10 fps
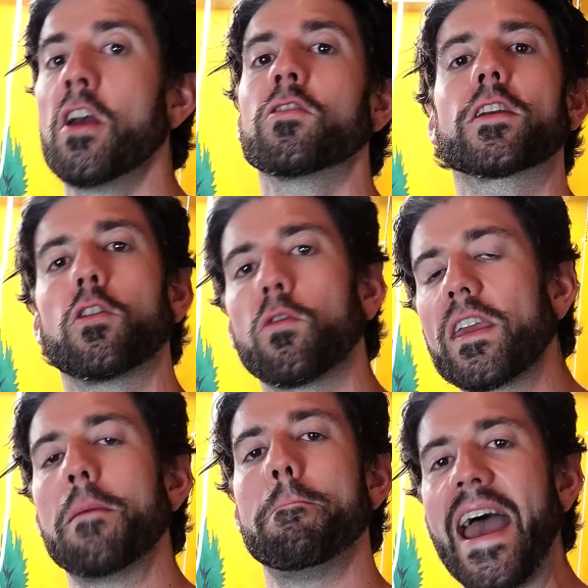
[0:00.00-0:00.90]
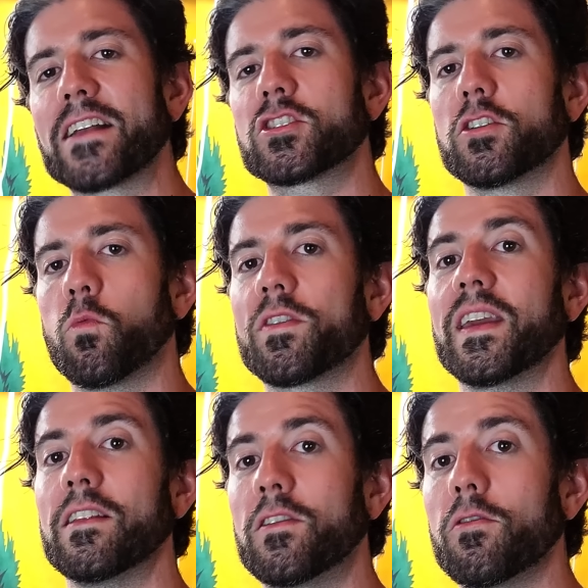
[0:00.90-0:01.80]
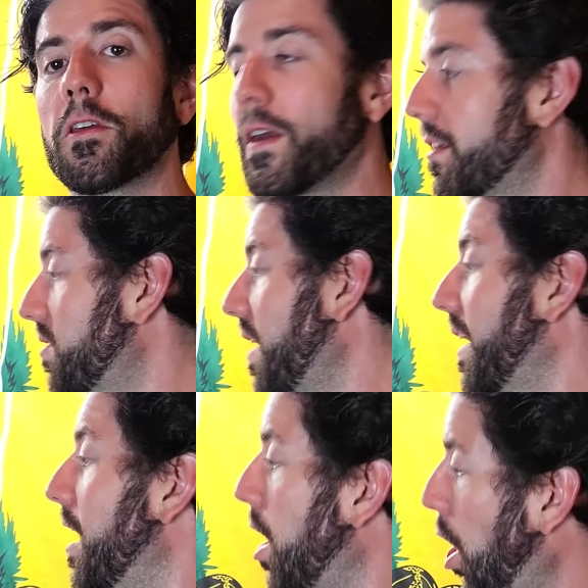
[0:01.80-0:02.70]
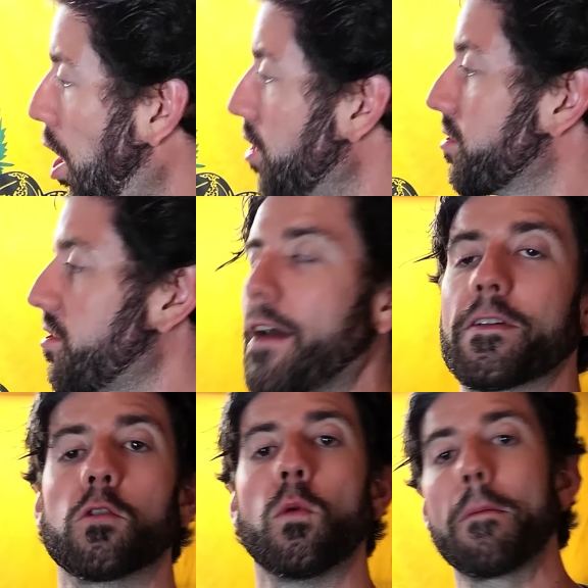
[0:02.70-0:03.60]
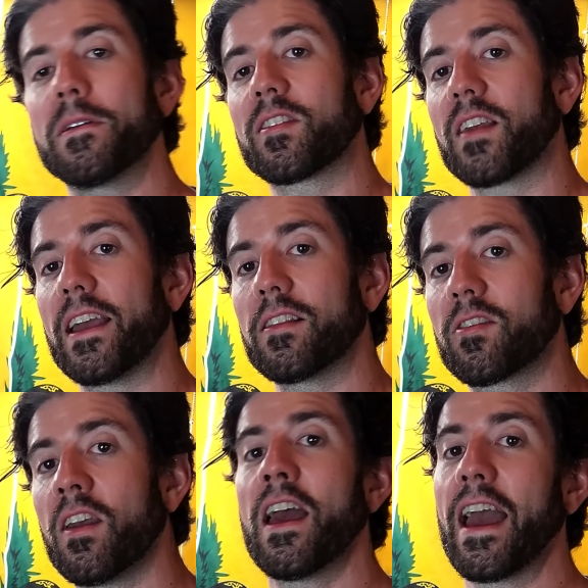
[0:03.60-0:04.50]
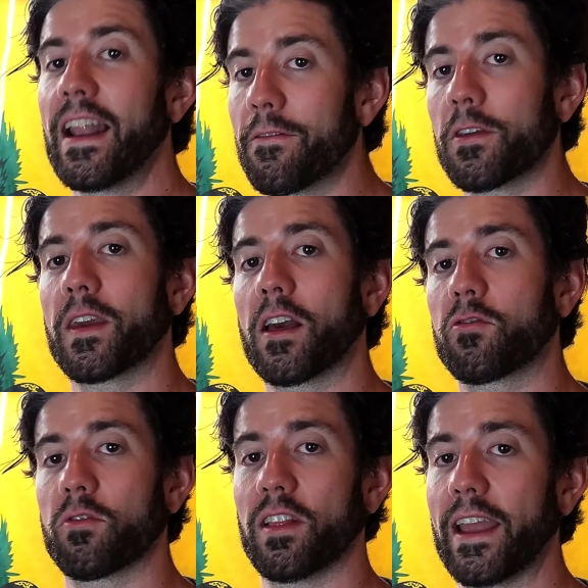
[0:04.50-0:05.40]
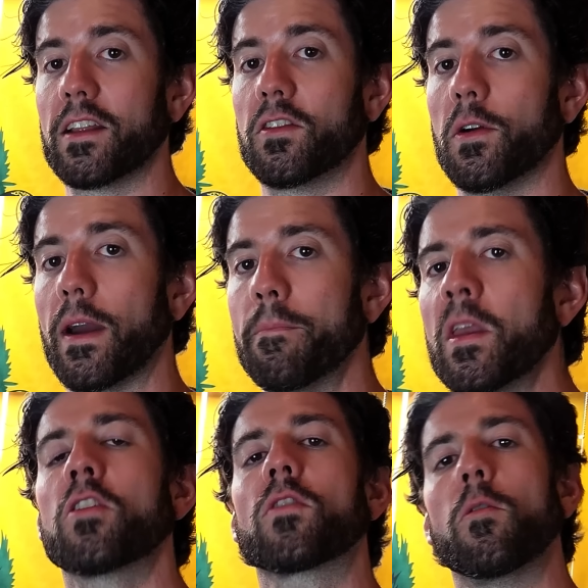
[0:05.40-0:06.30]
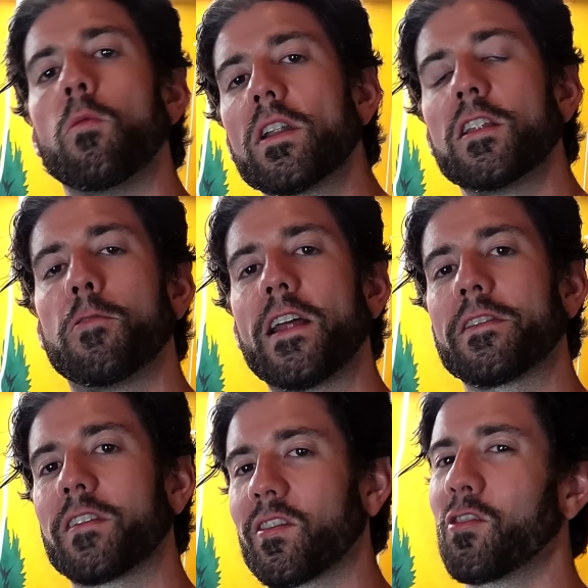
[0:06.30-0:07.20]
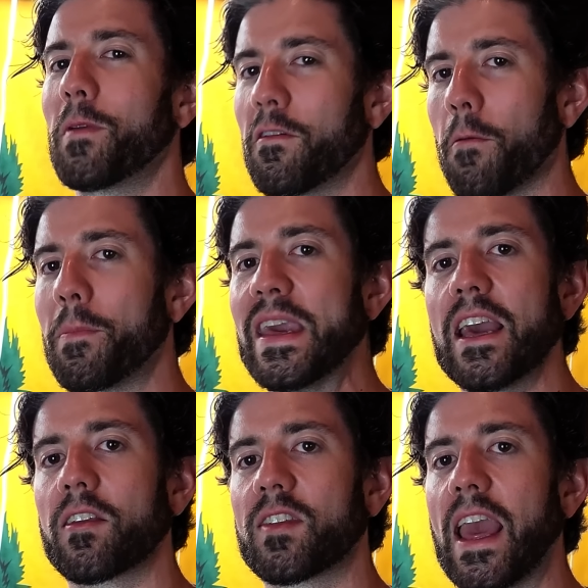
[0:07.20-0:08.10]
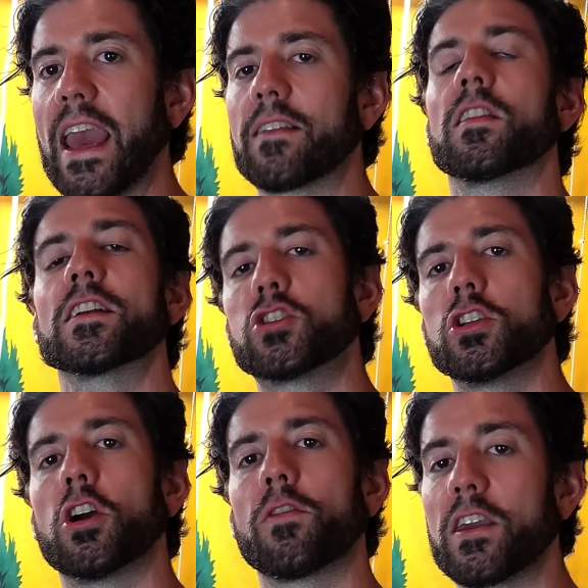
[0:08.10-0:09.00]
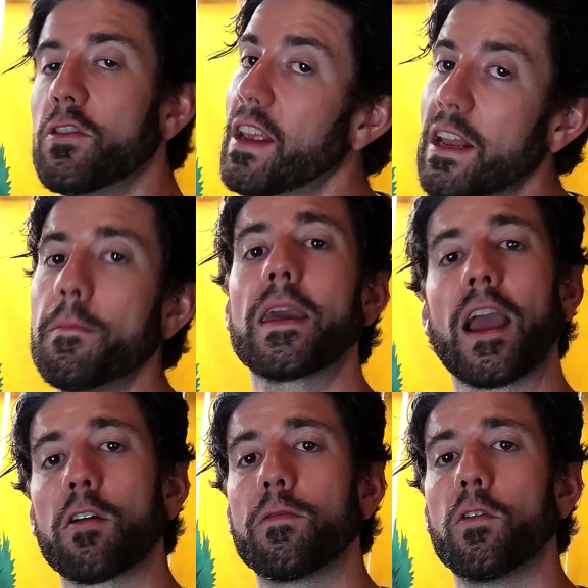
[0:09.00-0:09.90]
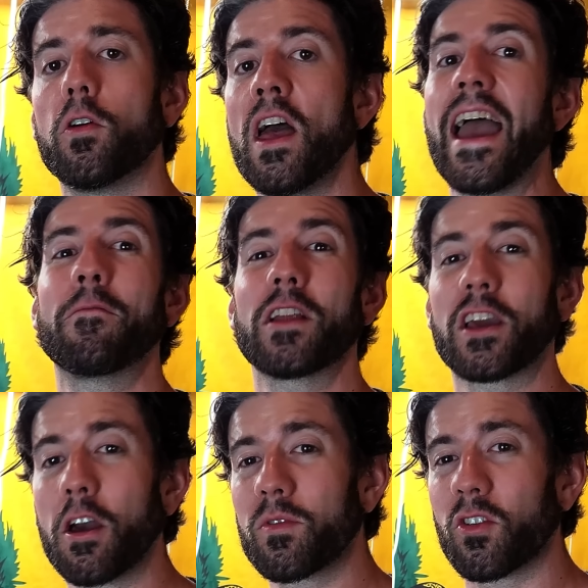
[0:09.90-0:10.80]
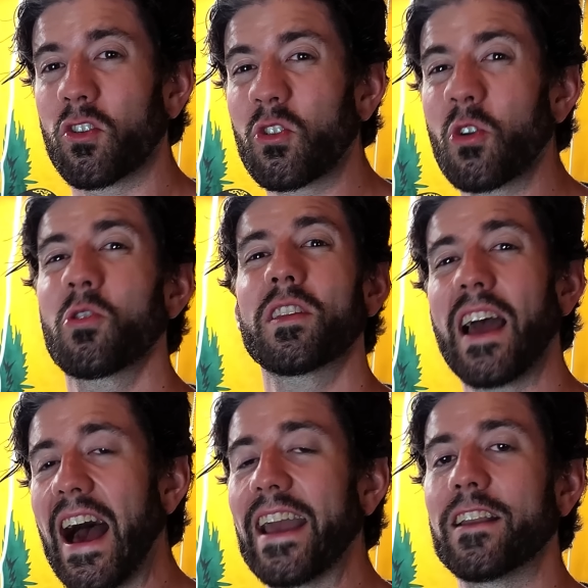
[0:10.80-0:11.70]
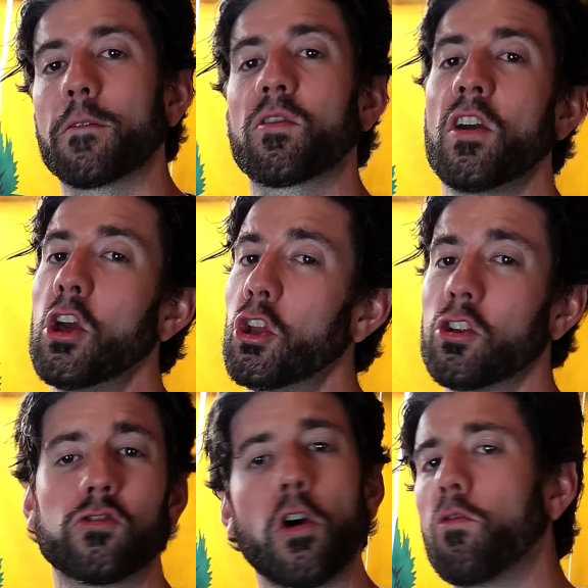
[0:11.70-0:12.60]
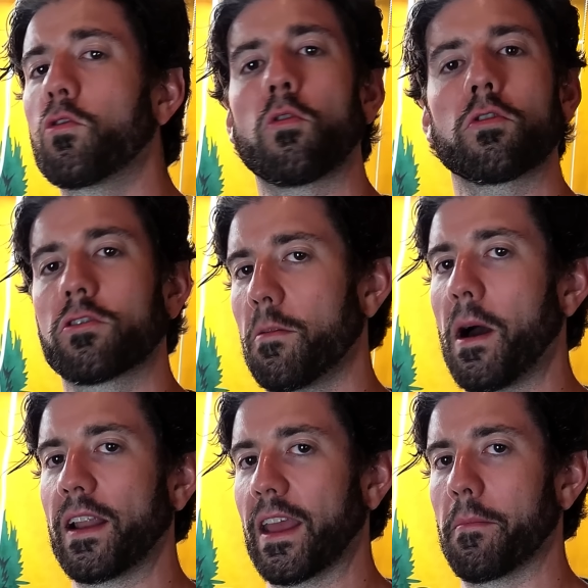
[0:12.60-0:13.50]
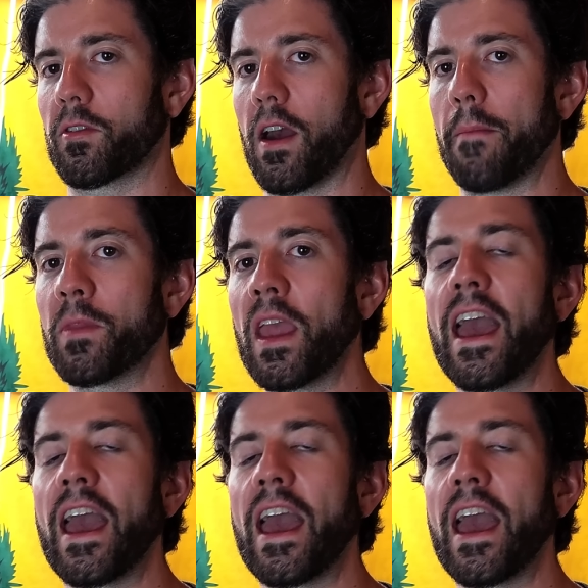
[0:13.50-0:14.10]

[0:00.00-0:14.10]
So you can only imagine what they do to things like holographic weapon sites and everything else related to it. So I wanted to put out this little bit of a P S A to let you know that you need to be careful, and when it comes to certain items, don't order them on Amazon.